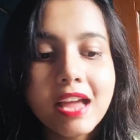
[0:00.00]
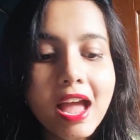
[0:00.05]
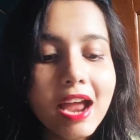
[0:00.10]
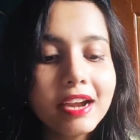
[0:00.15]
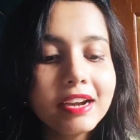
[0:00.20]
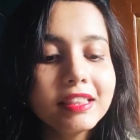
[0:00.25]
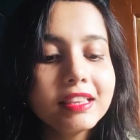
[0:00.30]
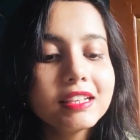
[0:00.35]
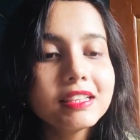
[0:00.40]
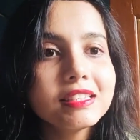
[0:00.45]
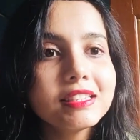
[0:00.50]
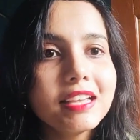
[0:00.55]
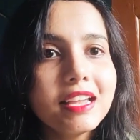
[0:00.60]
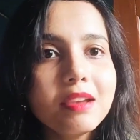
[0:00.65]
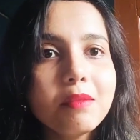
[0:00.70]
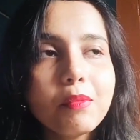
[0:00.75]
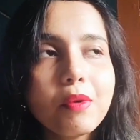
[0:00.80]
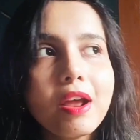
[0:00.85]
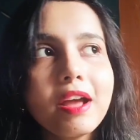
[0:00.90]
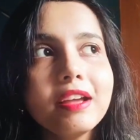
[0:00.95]
and the
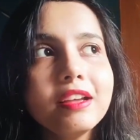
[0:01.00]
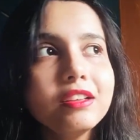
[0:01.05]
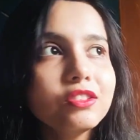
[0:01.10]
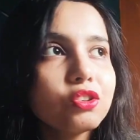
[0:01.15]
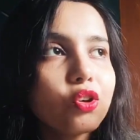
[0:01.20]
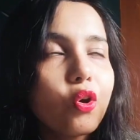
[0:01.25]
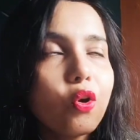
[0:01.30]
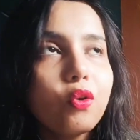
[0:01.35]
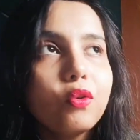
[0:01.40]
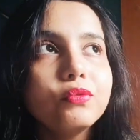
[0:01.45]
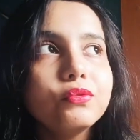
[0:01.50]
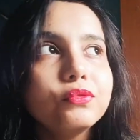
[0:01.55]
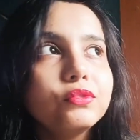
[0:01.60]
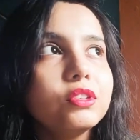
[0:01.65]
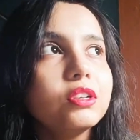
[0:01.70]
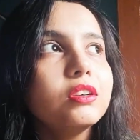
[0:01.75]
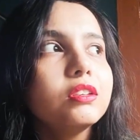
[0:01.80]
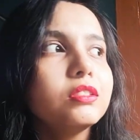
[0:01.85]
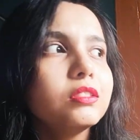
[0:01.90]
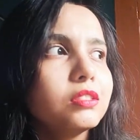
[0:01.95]
sale price of
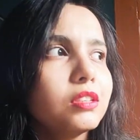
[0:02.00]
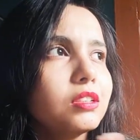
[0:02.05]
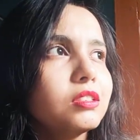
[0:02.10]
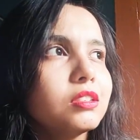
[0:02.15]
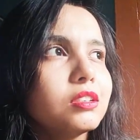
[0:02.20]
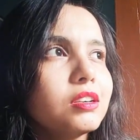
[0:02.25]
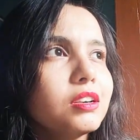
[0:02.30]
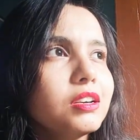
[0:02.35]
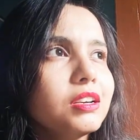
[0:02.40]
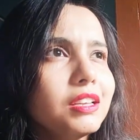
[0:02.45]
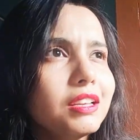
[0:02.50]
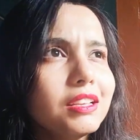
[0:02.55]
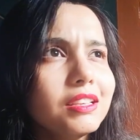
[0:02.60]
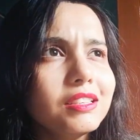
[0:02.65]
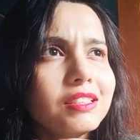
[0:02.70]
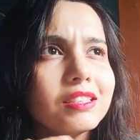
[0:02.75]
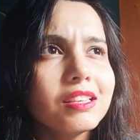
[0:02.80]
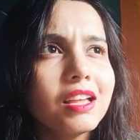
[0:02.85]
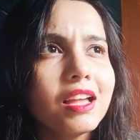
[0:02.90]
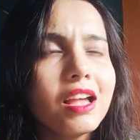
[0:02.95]
the sunscreen
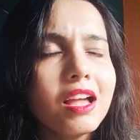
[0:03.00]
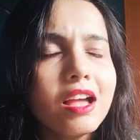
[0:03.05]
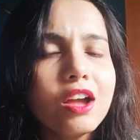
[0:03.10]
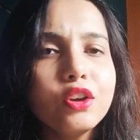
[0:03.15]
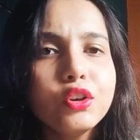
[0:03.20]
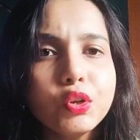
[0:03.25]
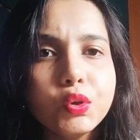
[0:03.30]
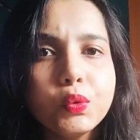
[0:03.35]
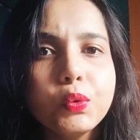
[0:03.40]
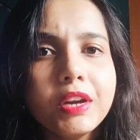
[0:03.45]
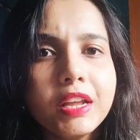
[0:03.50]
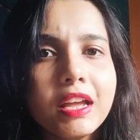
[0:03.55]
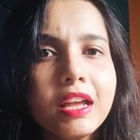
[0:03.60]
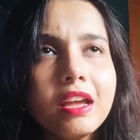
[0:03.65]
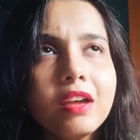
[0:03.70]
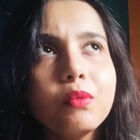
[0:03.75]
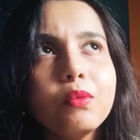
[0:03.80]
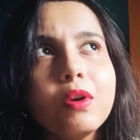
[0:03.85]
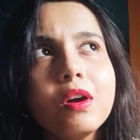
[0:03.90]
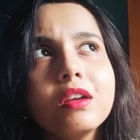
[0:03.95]
is
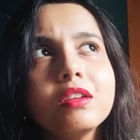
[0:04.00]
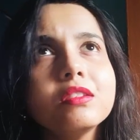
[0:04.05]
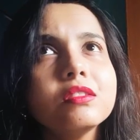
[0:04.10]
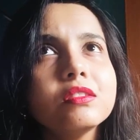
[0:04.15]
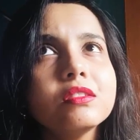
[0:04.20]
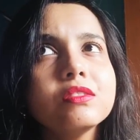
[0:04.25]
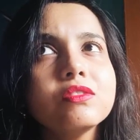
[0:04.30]
today was